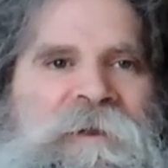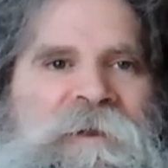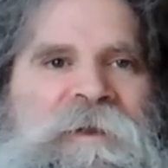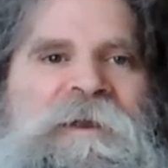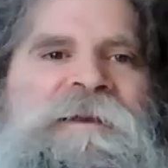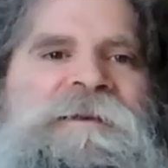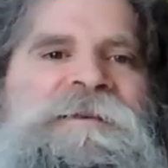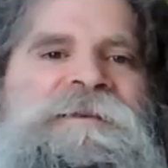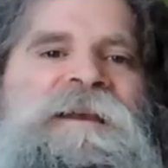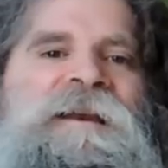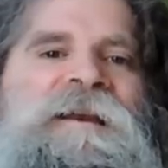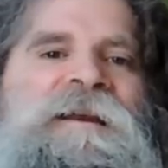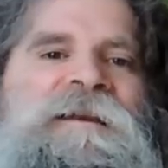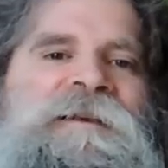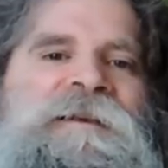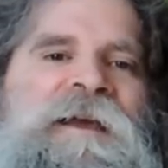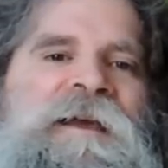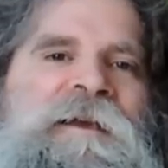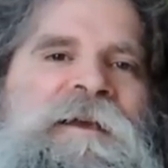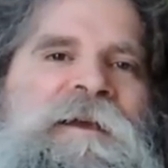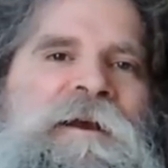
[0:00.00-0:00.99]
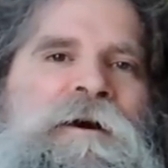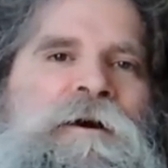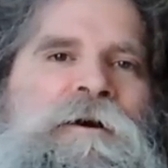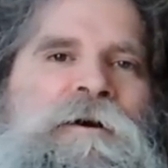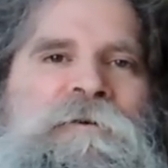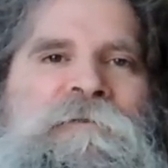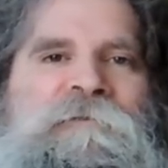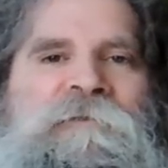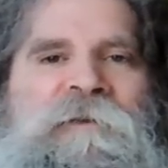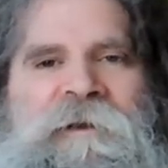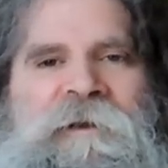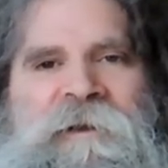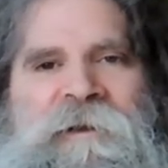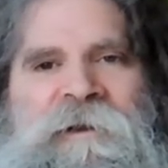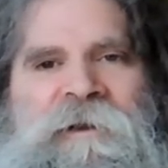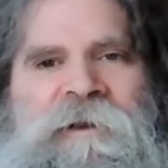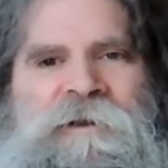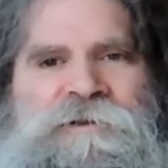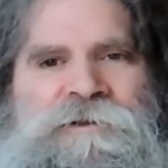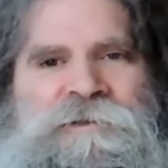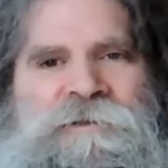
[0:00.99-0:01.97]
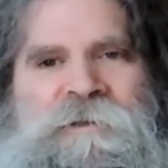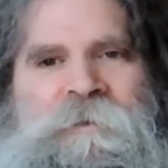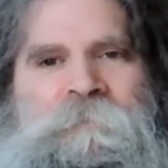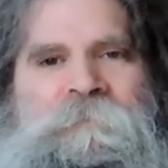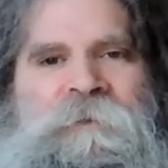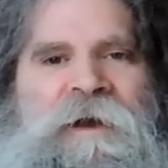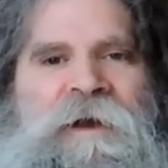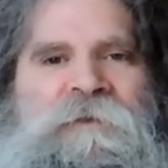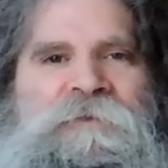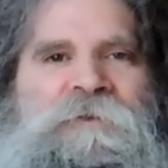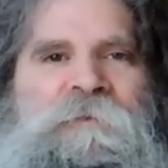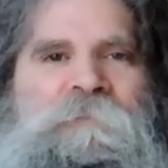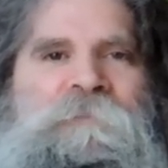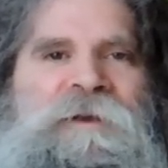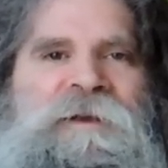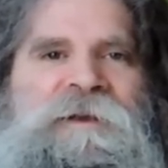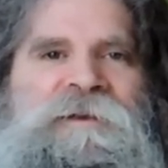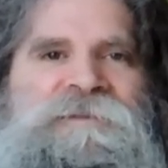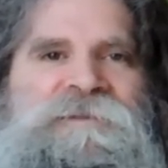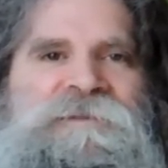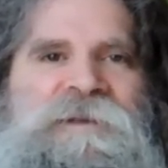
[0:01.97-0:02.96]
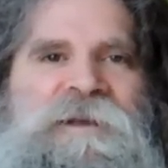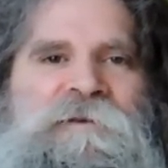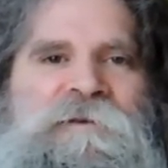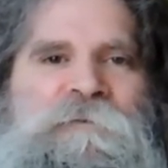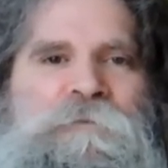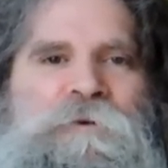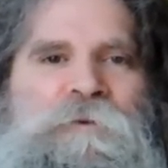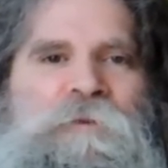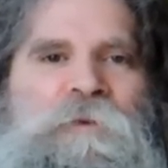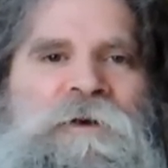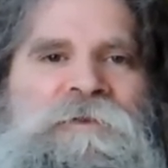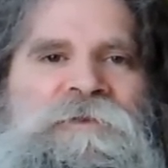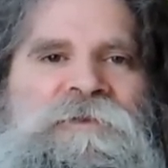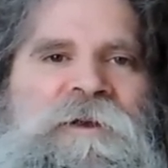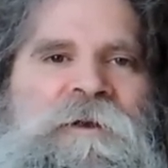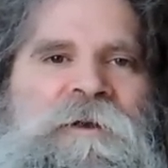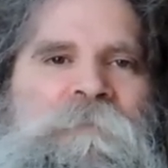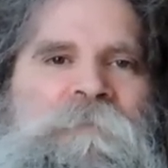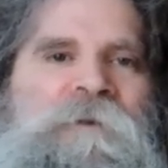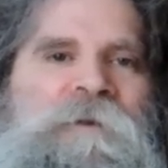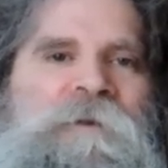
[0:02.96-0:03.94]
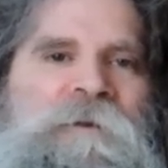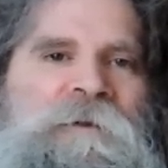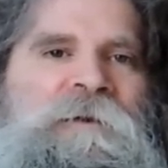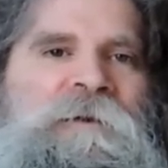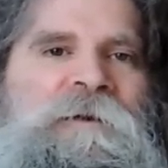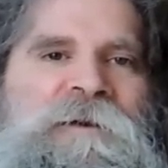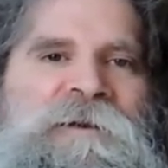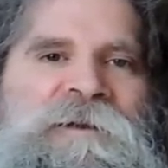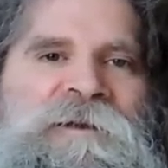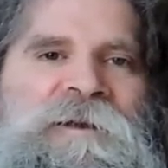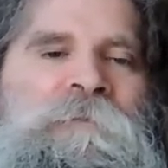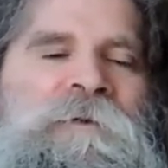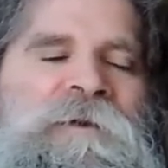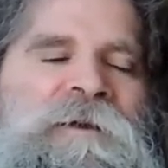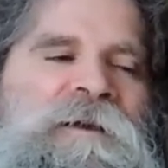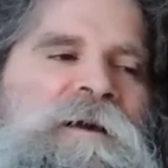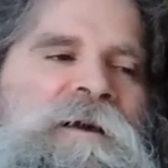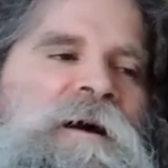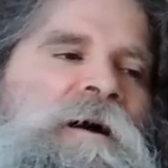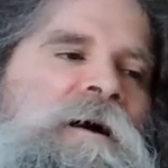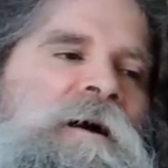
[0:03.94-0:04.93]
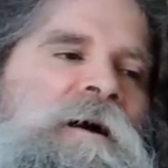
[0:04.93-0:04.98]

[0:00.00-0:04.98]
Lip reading: easy to take care of, like an inch is about the biggest that you would want them to be.